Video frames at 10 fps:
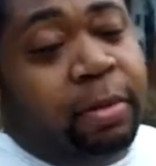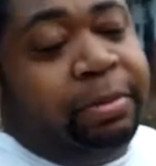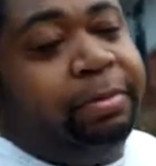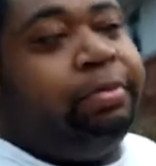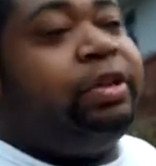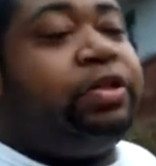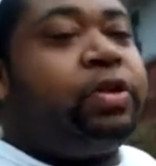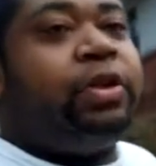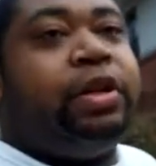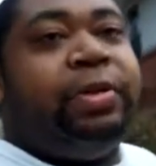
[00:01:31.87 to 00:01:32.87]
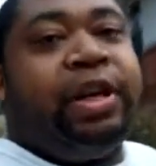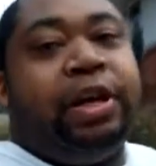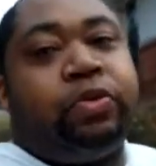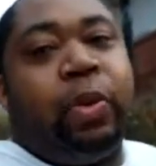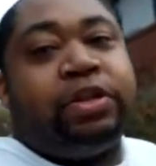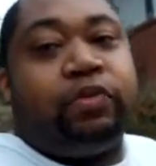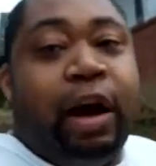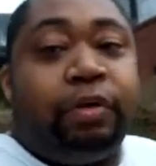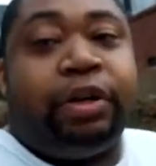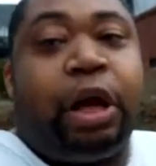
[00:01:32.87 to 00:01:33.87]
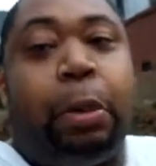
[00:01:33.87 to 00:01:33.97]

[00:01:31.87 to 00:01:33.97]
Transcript: But there's, there's ways around it,